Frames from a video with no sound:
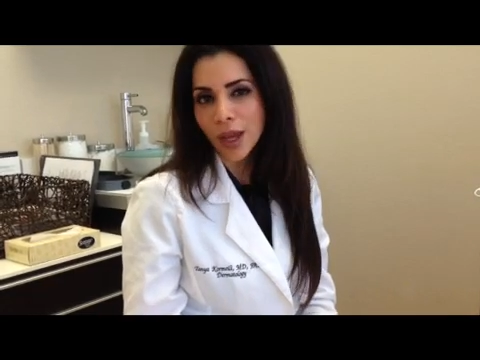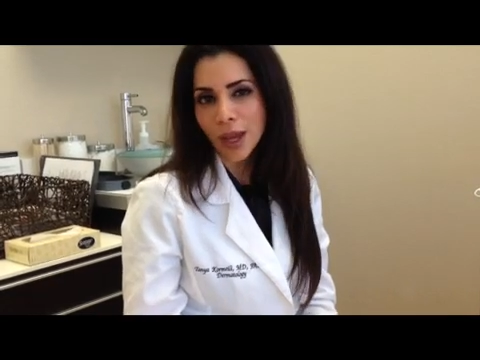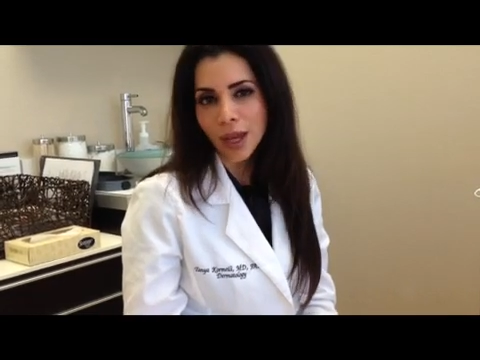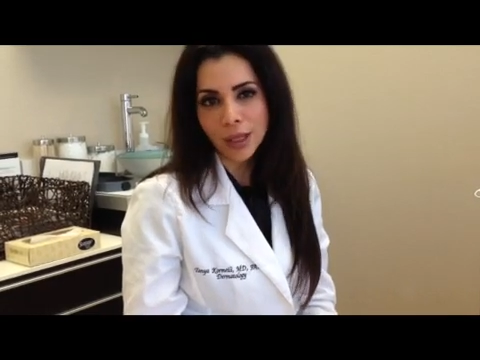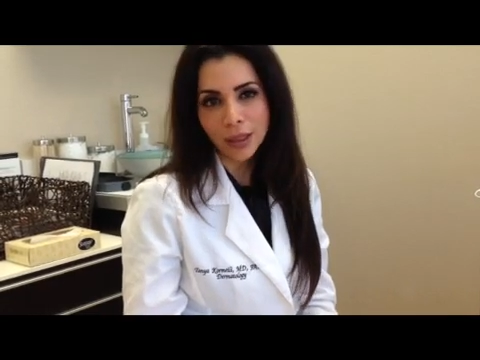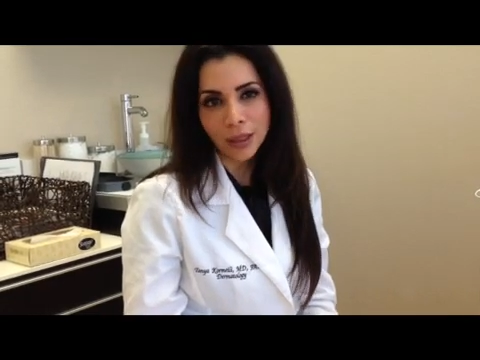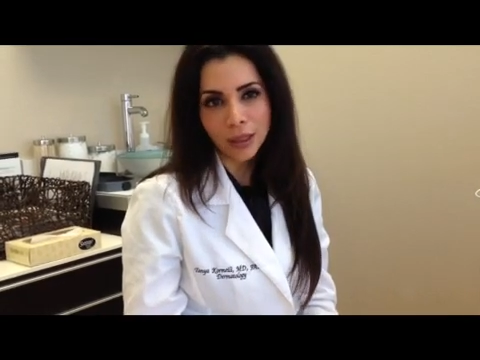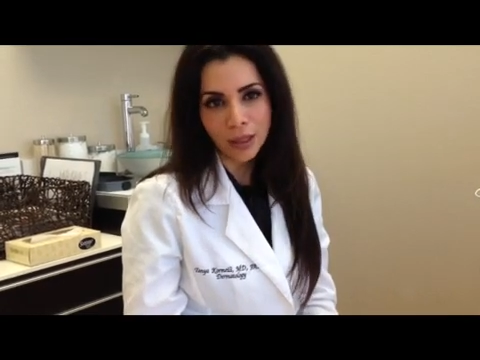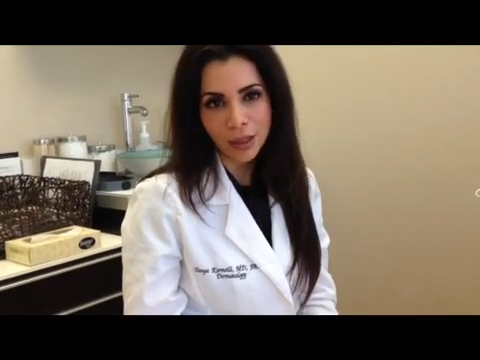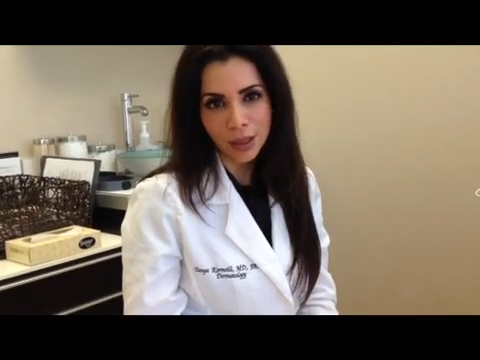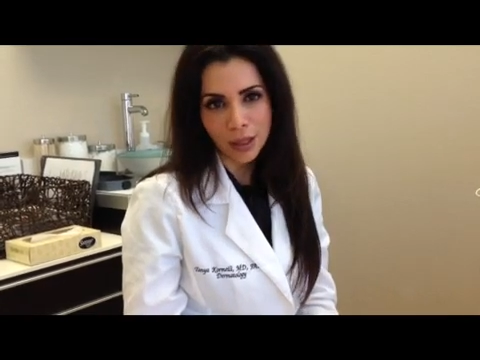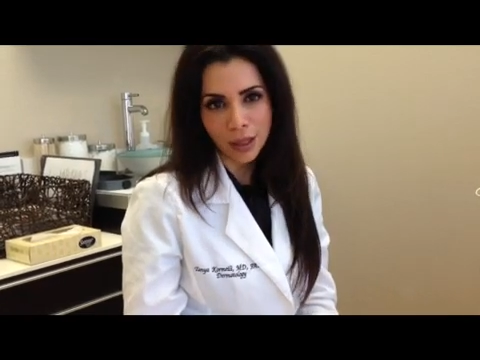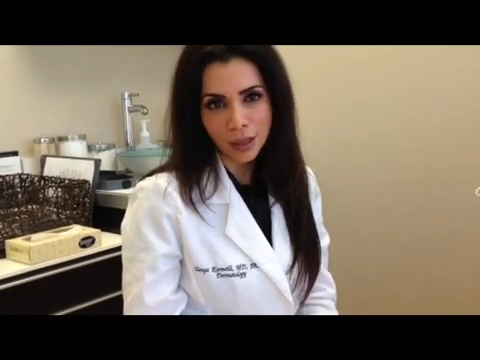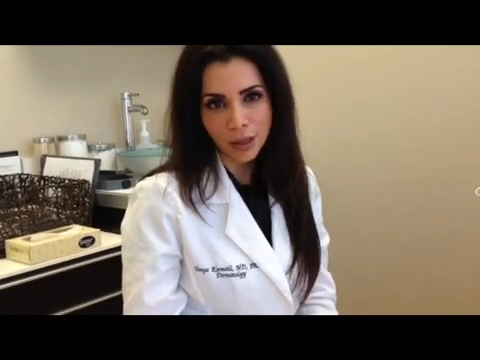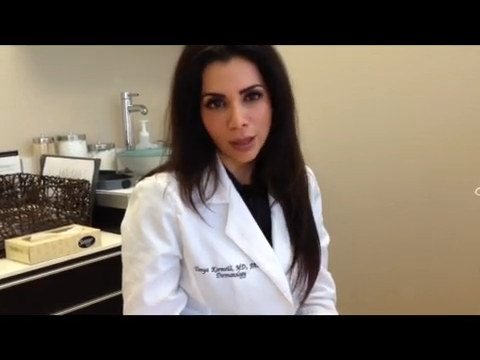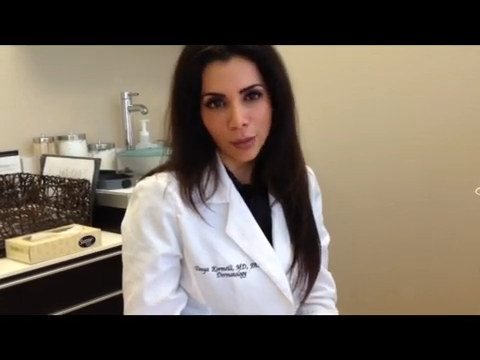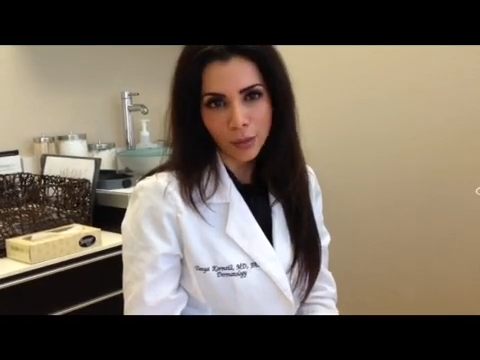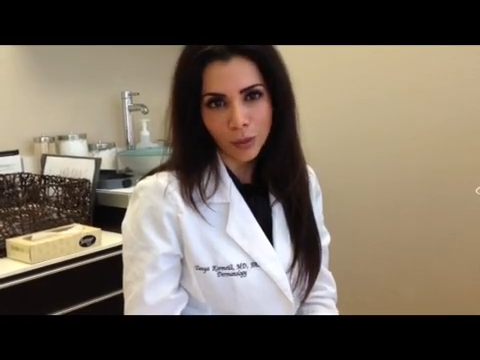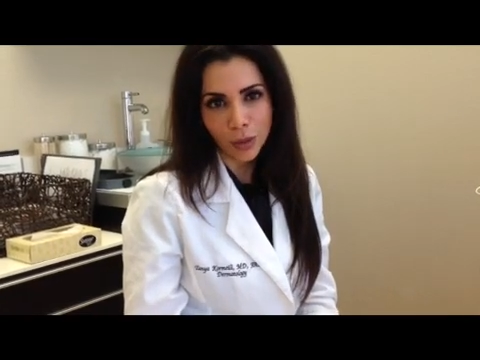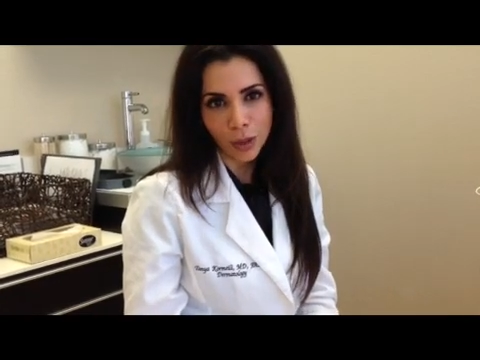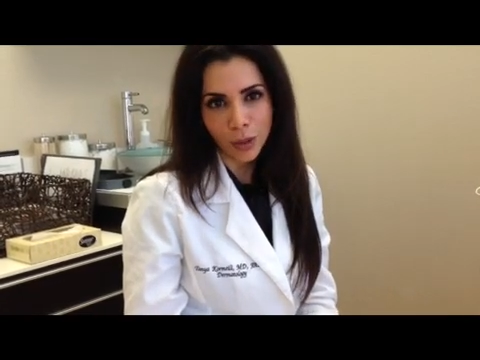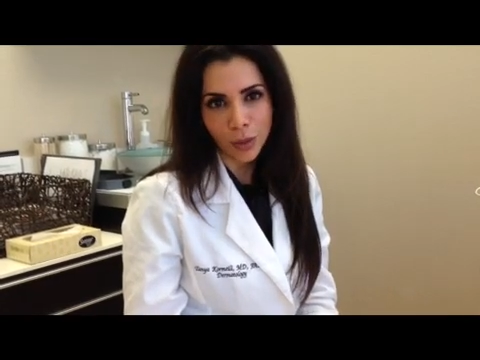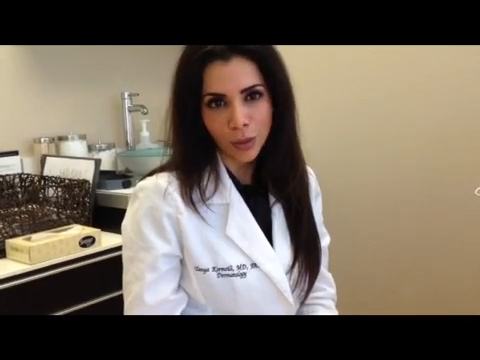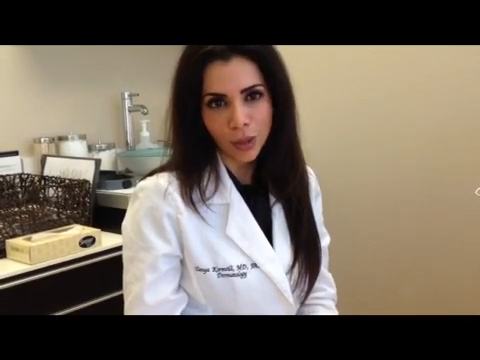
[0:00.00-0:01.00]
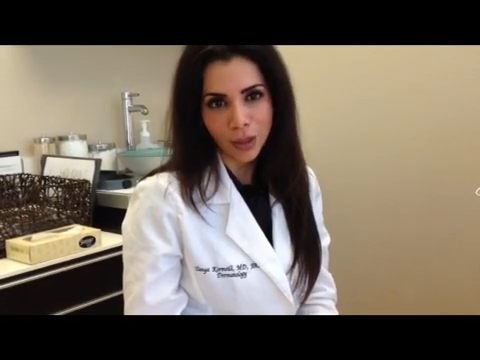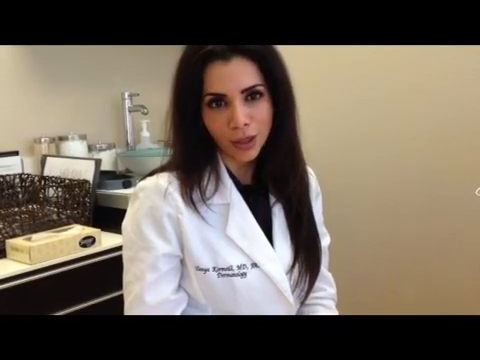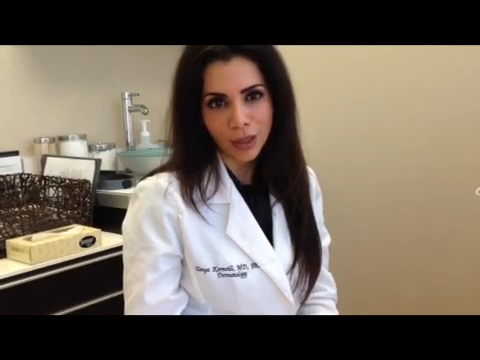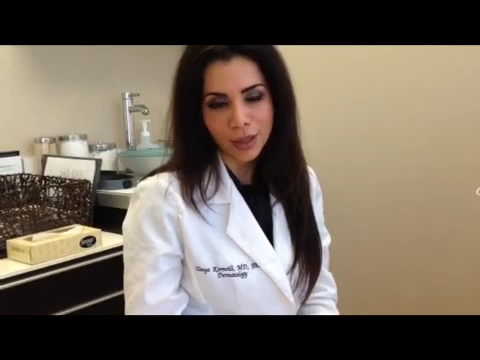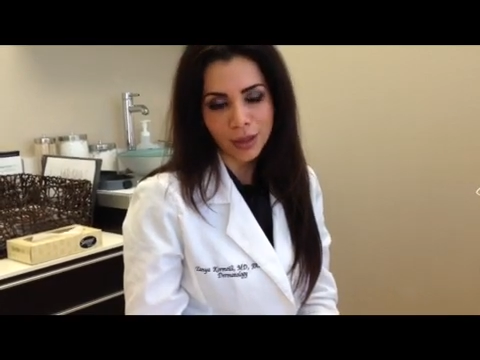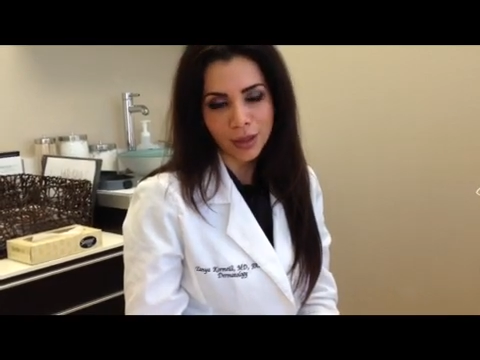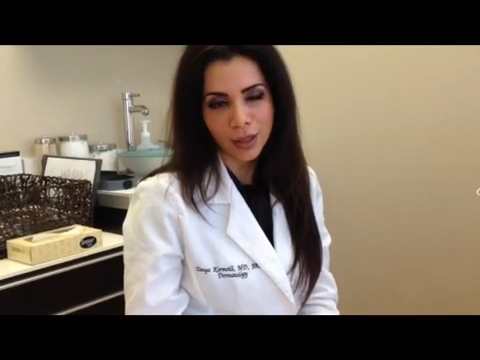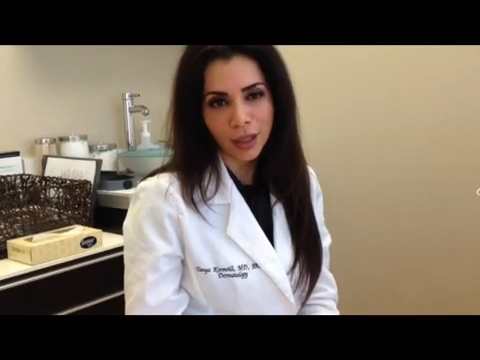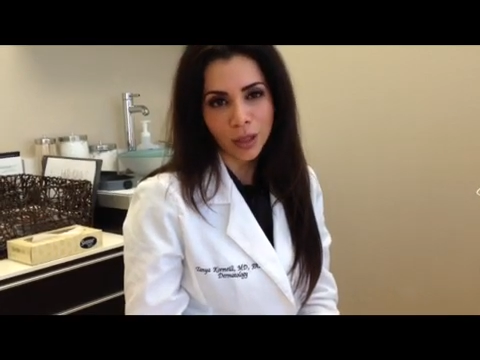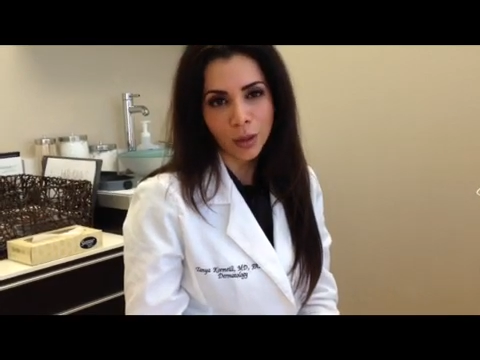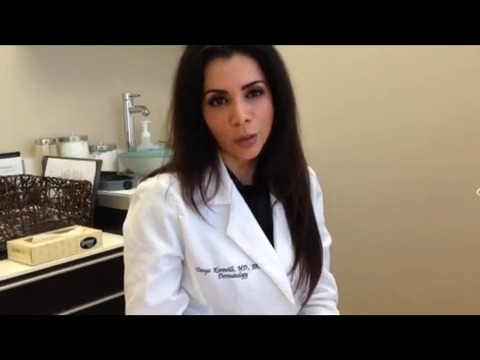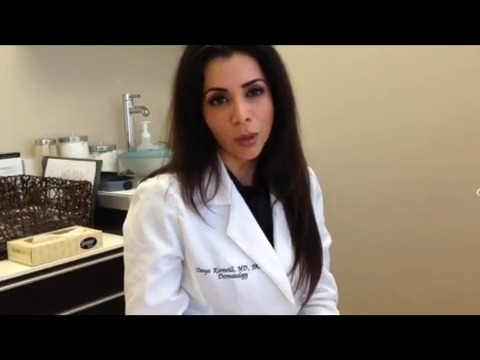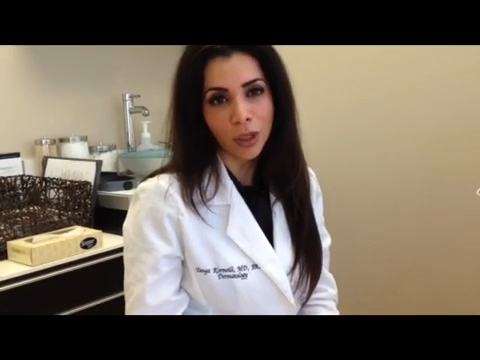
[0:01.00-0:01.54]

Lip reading: anything that we do on the skin,